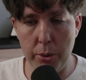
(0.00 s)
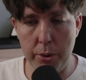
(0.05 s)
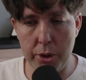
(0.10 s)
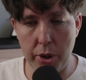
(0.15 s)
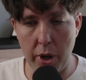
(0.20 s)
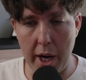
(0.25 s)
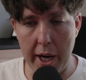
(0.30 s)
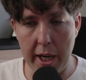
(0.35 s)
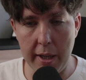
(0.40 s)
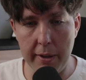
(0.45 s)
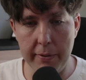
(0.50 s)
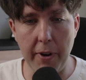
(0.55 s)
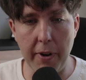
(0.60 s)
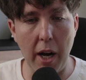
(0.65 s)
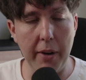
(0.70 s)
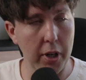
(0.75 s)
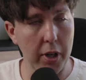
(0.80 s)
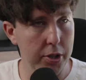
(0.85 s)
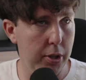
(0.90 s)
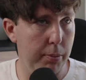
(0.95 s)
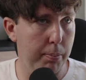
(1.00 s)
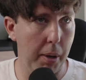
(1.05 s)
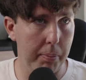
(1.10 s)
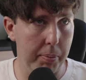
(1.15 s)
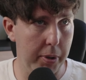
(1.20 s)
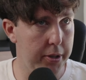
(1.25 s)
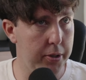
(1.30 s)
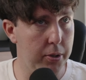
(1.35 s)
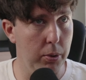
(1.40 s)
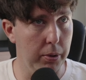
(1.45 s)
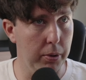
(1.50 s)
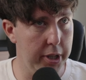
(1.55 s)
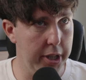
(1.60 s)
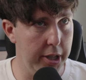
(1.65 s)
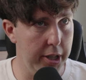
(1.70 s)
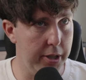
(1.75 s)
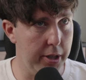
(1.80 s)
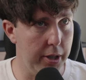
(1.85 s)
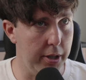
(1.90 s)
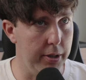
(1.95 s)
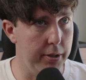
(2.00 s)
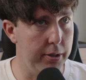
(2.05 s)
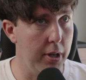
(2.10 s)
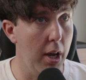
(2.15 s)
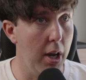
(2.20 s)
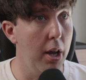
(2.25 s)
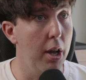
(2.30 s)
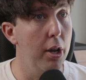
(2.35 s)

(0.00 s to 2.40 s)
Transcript: train 500 public school teachers